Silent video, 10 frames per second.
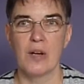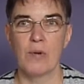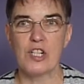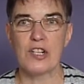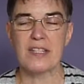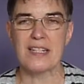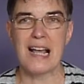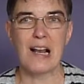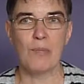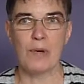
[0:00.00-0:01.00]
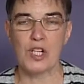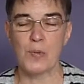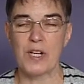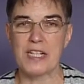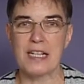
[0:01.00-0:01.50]
which doesn't help
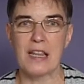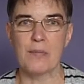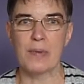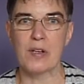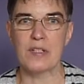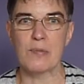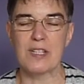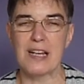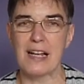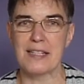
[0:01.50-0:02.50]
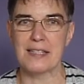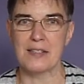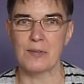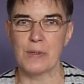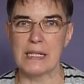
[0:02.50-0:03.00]
much when I tell them because it was an
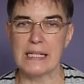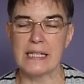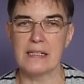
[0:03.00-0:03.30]
accident, really.